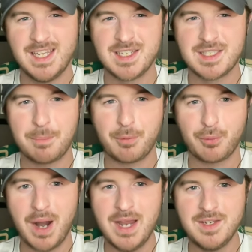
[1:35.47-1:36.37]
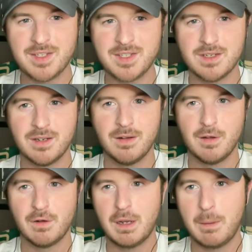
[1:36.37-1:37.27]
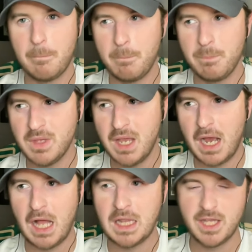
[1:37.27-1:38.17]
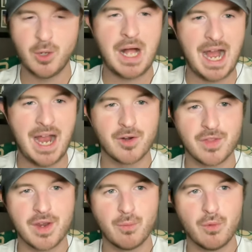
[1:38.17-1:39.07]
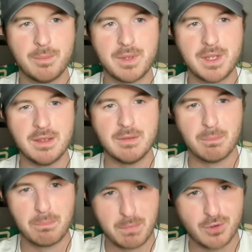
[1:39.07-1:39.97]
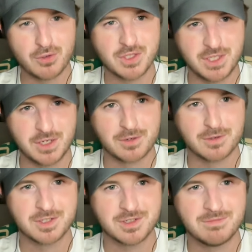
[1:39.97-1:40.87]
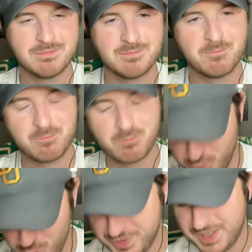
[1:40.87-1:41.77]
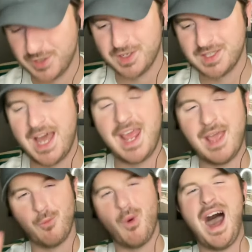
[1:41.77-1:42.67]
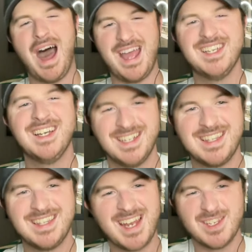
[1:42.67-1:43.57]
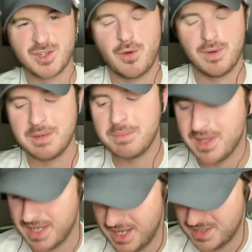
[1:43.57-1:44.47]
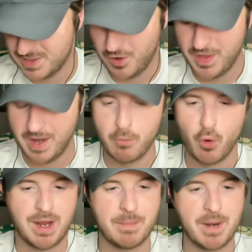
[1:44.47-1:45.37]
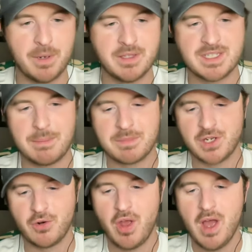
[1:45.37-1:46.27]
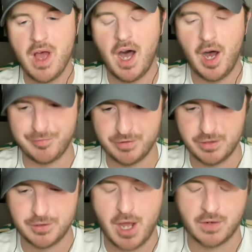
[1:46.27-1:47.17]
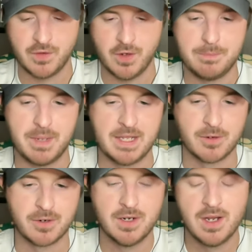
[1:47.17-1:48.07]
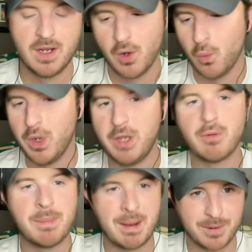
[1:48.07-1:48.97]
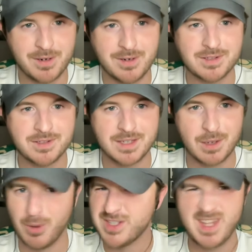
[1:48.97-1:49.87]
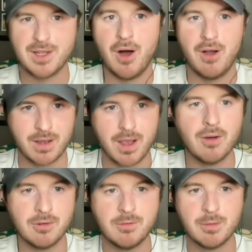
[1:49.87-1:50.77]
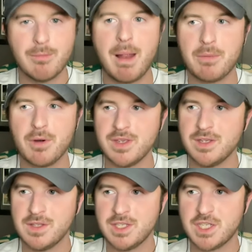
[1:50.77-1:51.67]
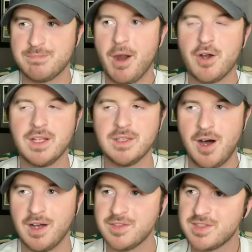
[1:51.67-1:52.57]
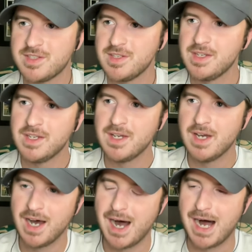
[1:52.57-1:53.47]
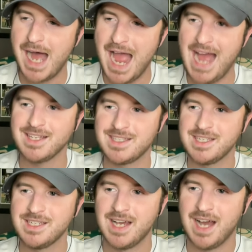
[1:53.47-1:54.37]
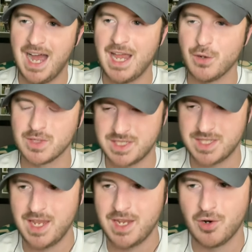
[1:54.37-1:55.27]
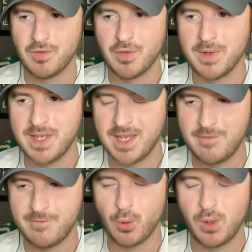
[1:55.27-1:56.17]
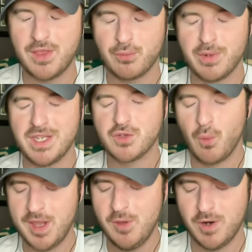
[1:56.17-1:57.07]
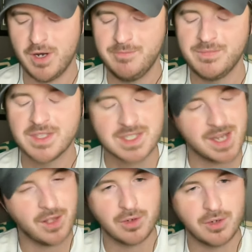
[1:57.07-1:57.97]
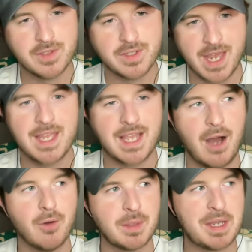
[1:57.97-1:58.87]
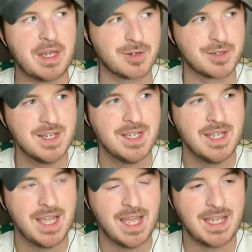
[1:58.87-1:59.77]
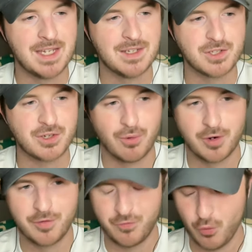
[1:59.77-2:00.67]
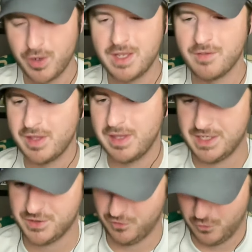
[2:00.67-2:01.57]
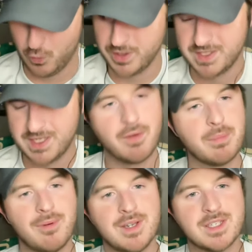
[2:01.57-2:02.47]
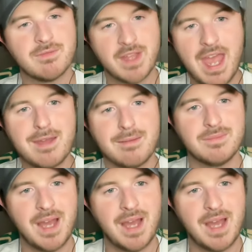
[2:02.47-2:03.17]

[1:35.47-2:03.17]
is the price a little higher than it would be most years? We'll take a look at that and why that is going to be the case. All that and more coming up on this episode of Locked On Baylor. We remember, it wasn't that long ago, we remember the smarting loss at Iowa State over the weekend, 43-21. The Cyclones take out the Bears and scored 40 of the last 47 points of the game